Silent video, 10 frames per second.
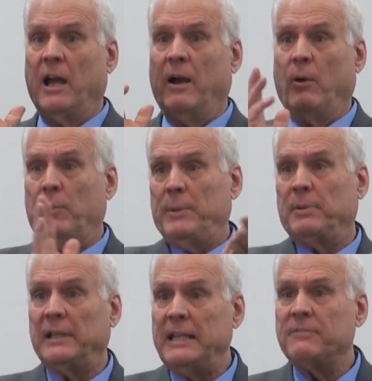When we
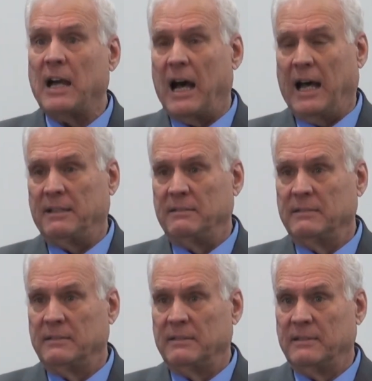believe God
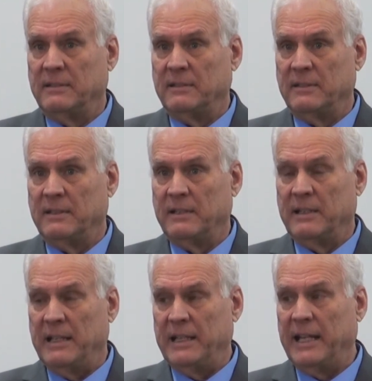
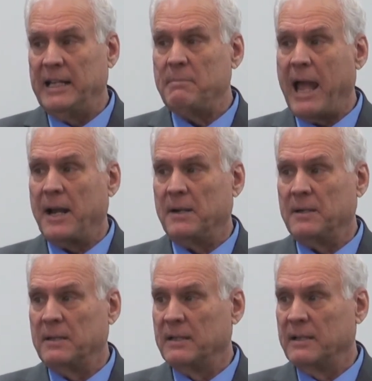in any
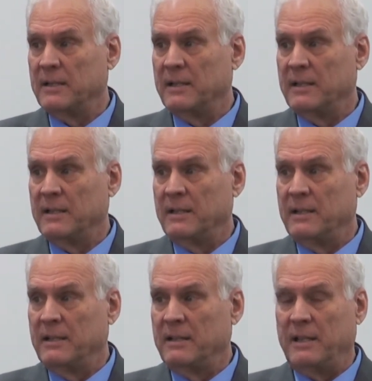matter
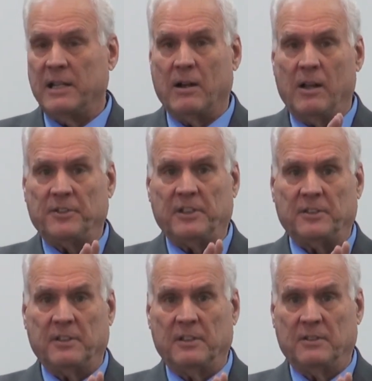that He calls
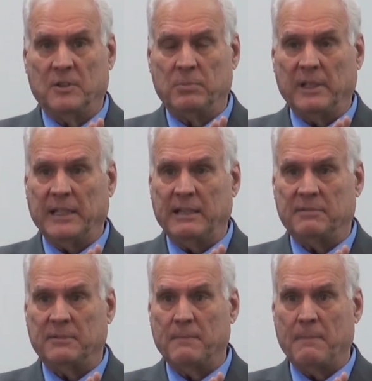us to believe,
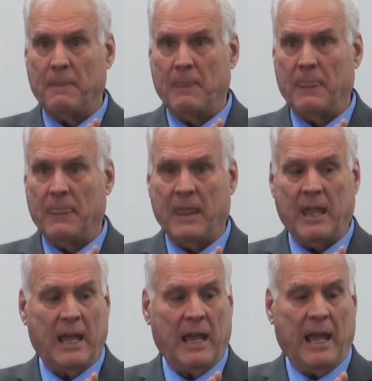
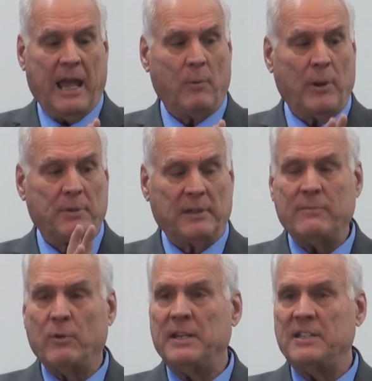and we believe
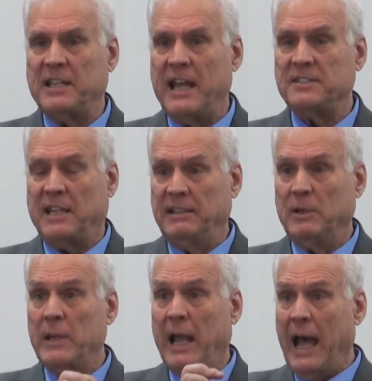what He says, and then
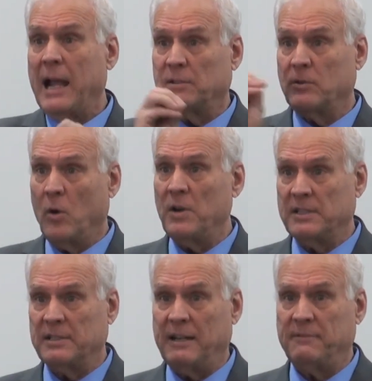we act according
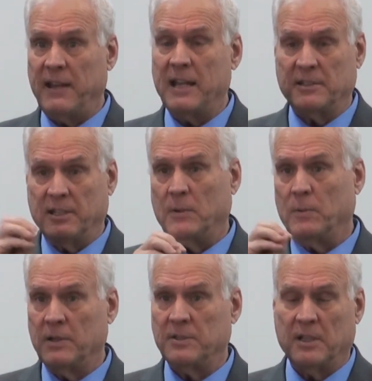to that faith. In other
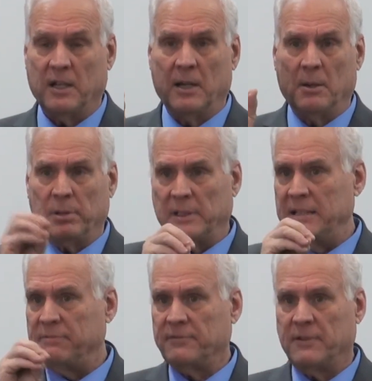words,
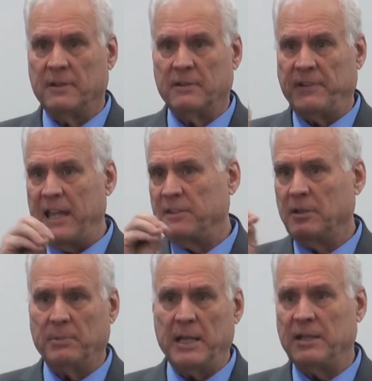belief, faith, and
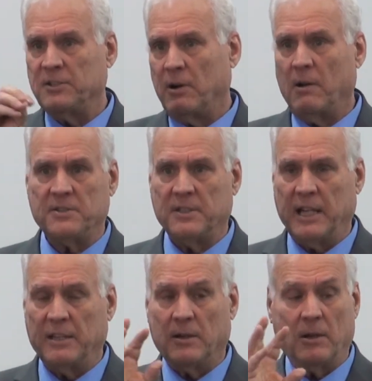obedience are always
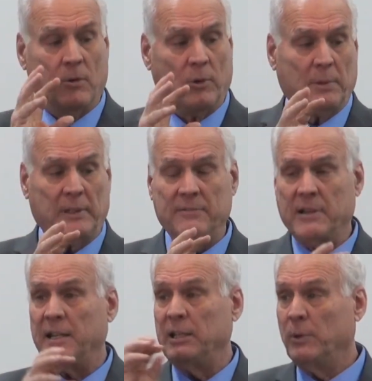together. We believe
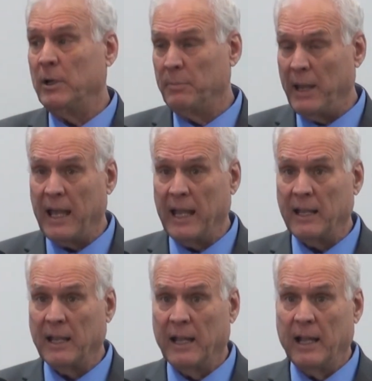God and then we obey.
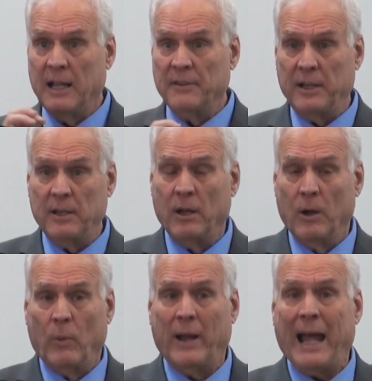Then
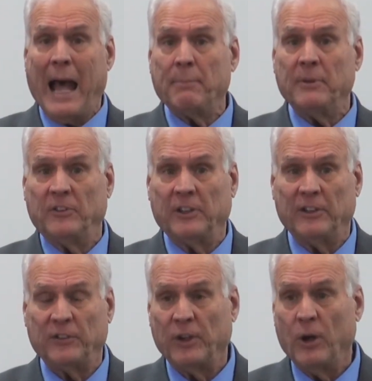what happens
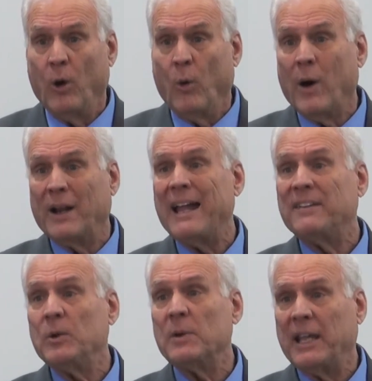is what I
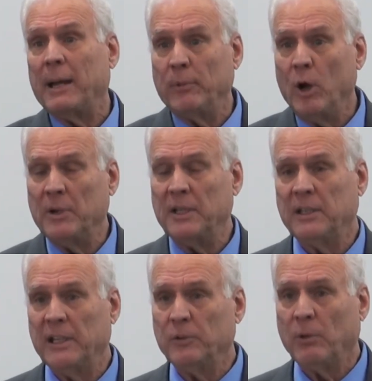do at that moment
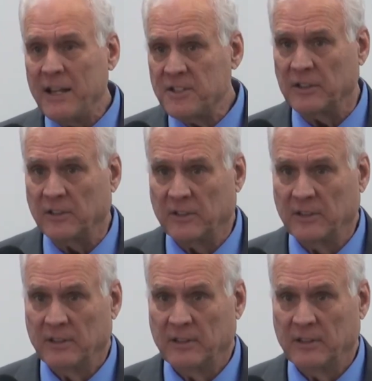is righteous.